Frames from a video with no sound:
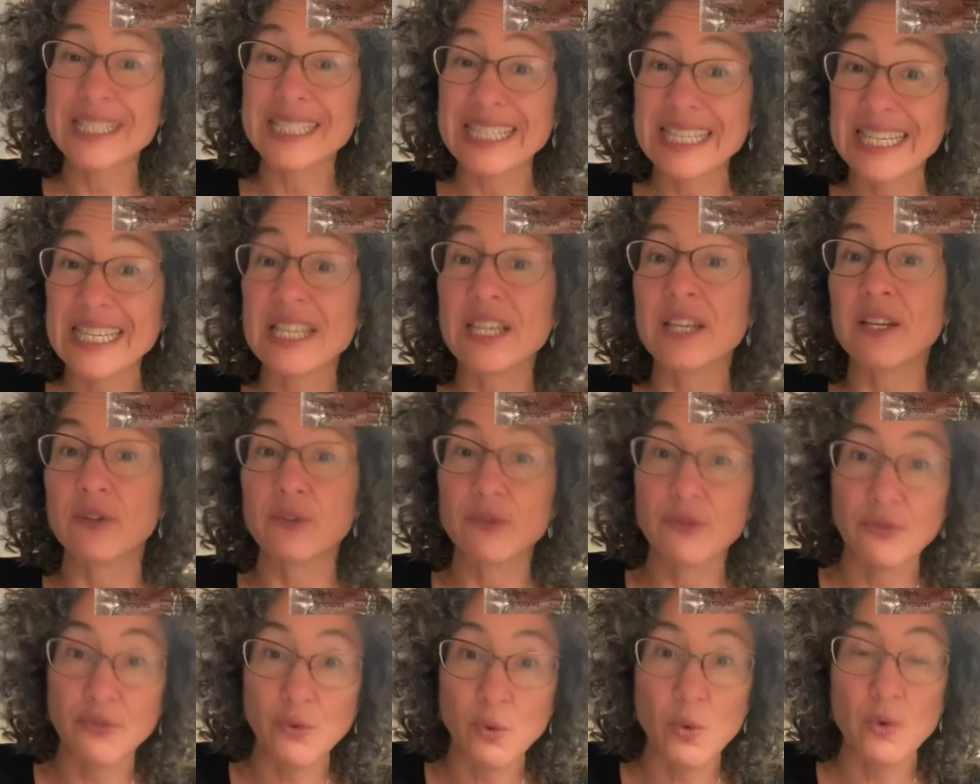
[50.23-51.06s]

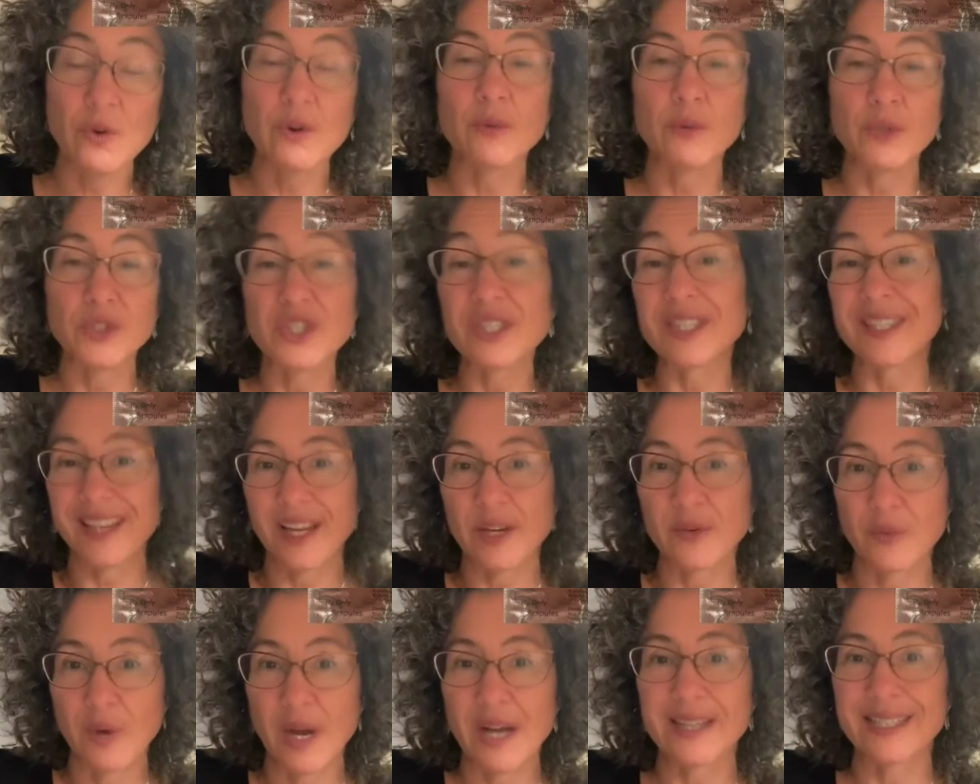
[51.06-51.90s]
T4, which is
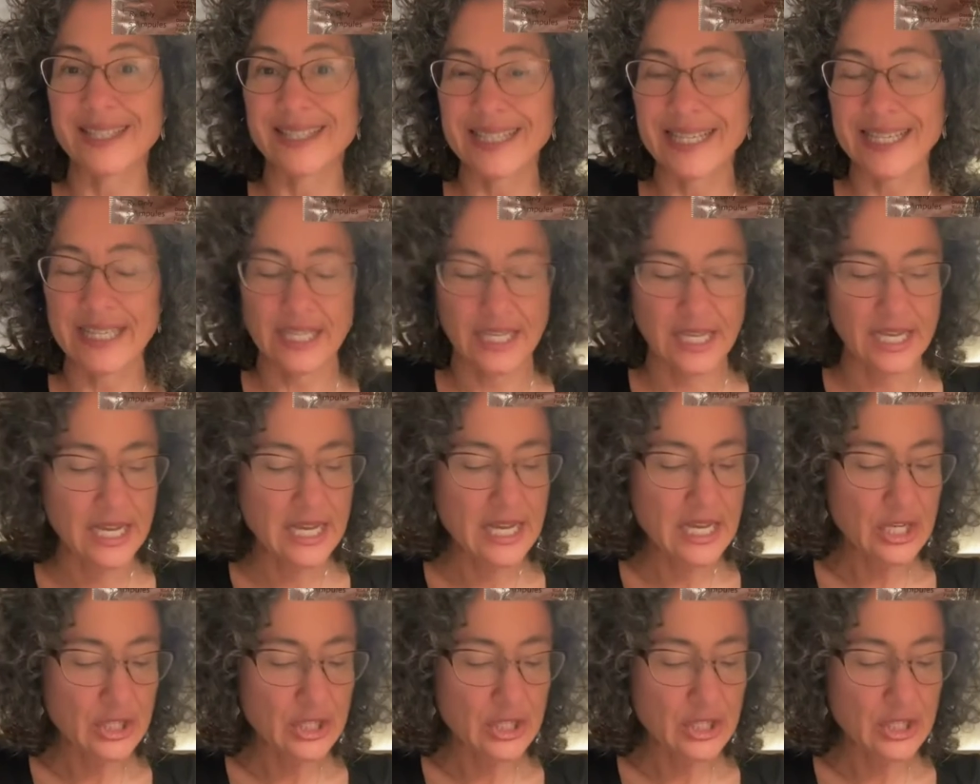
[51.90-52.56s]
thyroxine.